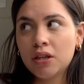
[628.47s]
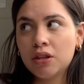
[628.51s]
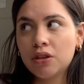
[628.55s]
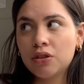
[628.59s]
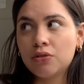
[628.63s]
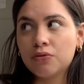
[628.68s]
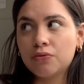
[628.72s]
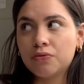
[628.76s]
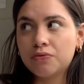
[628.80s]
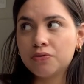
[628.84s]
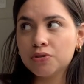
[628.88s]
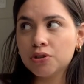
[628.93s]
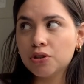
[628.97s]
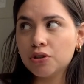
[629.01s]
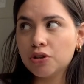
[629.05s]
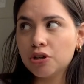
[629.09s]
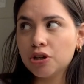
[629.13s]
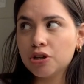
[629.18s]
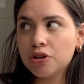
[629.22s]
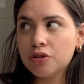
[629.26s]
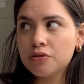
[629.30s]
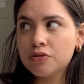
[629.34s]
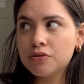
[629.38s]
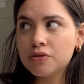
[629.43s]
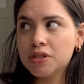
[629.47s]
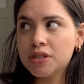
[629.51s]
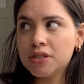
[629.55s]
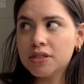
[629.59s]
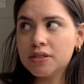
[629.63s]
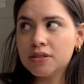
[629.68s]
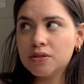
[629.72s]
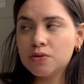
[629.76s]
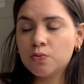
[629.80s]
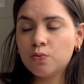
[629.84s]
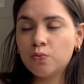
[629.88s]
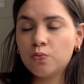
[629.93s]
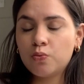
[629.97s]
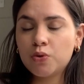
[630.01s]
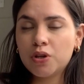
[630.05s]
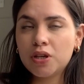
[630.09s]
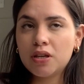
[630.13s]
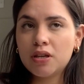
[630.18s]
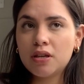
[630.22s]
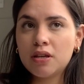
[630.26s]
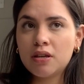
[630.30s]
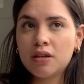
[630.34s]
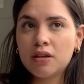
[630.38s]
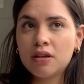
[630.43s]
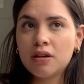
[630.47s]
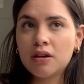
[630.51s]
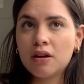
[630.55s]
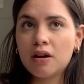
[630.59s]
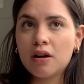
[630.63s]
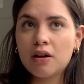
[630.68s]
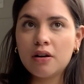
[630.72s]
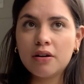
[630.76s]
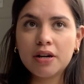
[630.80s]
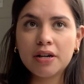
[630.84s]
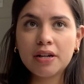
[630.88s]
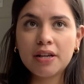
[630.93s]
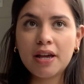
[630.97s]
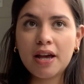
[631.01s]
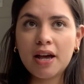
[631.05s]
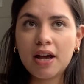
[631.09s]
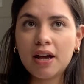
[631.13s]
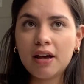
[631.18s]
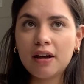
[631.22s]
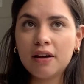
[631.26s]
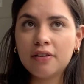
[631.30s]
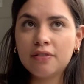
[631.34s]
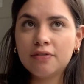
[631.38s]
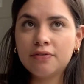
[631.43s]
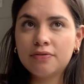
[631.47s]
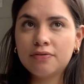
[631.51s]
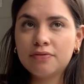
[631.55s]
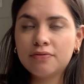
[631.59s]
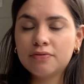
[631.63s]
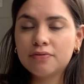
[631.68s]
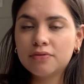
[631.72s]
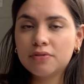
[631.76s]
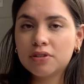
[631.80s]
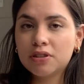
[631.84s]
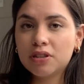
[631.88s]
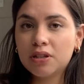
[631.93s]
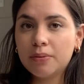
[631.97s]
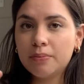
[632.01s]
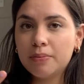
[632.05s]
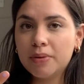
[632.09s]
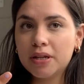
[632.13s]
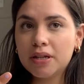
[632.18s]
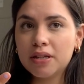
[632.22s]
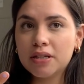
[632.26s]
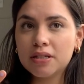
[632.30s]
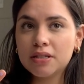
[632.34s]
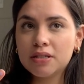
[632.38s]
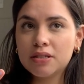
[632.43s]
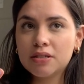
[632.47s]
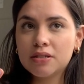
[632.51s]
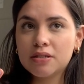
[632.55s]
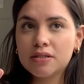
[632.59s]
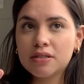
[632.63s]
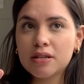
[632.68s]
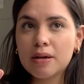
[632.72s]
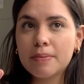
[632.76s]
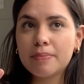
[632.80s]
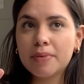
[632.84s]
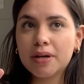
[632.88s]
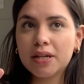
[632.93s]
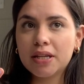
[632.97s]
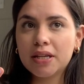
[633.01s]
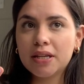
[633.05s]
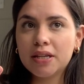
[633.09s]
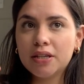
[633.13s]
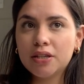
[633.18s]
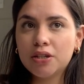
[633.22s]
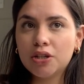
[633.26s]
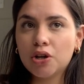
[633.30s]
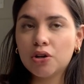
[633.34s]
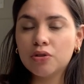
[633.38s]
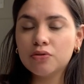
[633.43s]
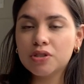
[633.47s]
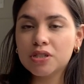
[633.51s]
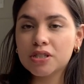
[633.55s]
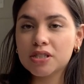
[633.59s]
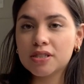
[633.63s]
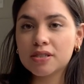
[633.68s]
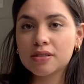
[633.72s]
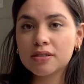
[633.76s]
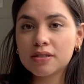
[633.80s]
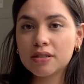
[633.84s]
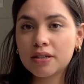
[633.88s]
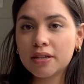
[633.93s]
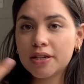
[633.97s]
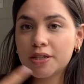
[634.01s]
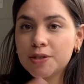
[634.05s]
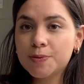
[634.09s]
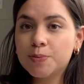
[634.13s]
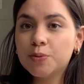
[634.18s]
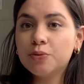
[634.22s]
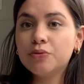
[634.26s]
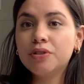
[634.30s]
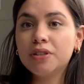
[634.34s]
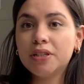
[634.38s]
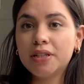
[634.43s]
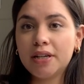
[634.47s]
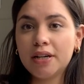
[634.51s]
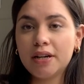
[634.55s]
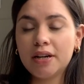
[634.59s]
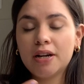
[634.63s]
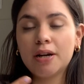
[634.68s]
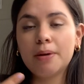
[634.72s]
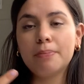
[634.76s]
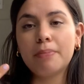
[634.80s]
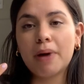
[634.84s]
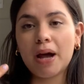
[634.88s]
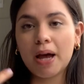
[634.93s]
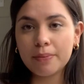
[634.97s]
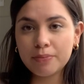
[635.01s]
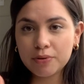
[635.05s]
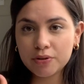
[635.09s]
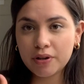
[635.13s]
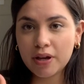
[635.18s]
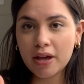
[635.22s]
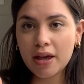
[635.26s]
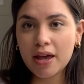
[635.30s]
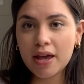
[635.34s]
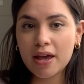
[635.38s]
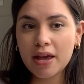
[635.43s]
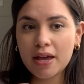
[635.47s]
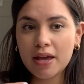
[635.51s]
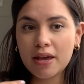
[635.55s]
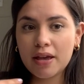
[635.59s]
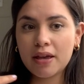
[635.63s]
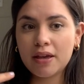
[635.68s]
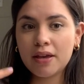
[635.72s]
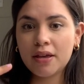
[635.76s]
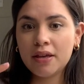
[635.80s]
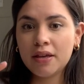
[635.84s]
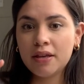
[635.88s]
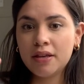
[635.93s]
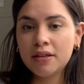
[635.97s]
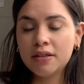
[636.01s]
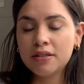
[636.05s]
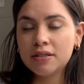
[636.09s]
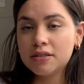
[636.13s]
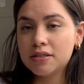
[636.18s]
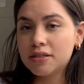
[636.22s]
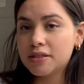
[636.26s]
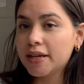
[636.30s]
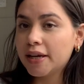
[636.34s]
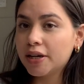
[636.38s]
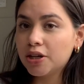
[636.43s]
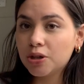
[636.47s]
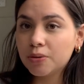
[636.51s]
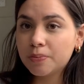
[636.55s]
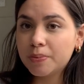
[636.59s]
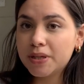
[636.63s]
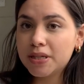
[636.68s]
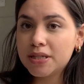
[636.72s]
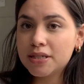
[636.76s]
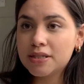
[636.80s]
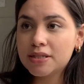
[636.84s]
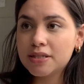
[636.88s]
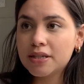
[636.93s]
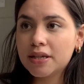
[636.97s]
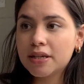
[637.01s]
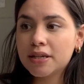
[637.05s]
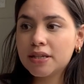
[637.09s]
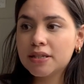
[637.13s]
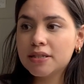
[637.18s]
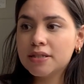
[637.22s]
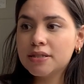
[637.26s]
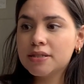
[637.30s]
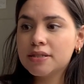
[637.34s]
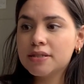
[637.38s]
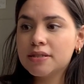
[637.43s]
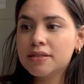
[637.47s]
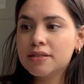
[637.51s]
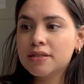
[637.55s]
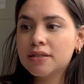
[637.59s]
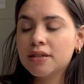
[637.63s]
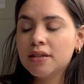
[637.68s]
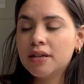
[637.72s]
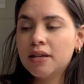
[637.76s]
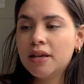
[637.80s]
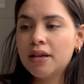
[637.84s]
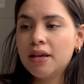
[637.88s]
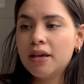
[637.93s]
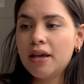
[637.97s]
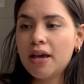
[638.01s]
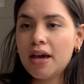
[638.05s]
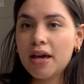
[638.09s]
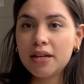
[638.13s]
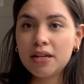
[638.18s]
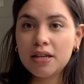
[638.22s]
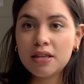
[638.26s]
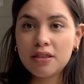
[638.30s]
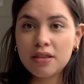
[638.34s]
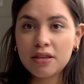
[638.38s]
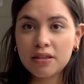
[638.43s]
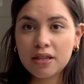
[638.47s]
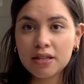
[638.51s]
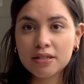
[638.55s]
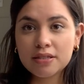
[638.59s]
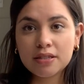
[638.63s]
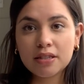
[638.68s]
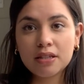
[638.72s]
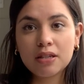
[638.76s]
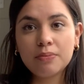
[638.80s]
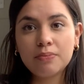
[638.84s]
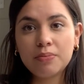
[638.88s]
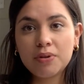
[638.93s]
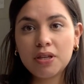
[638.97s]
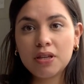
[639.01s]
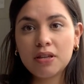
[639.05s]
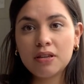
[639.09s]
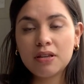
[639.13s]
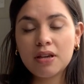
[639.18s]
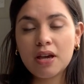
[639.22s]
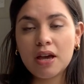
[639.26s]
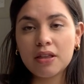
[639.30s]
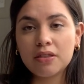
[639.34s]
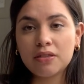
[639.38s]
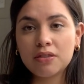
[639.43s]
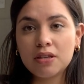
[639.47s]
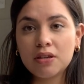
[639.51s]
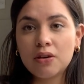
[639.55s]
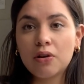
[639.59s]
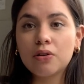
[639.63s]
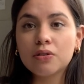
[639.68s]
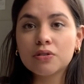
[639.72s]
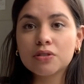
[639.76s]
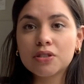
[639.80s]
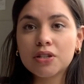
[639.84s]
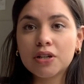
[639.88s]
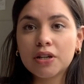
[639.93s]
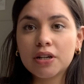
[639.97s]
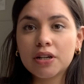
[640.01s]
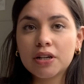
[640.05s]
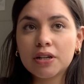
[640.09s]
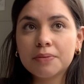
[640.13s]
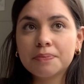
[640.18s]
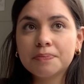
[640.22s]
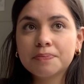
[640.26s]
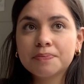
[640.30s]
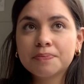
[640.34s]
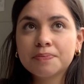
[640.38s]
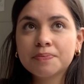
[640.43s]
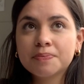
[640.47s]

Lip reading: The florals, we already have committed to somebody, you know, just his boutonniere, my bouquet, centerpieces, anything that's gonna be at the altar.